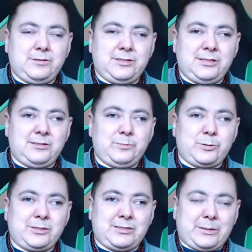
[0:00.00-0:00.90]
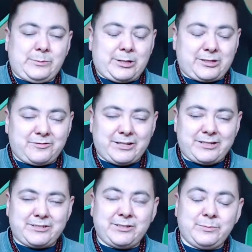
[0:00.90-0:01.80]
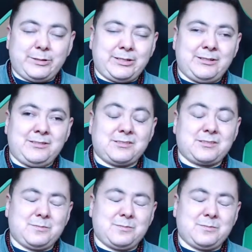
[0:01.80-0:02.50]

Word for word: the birth time rectification because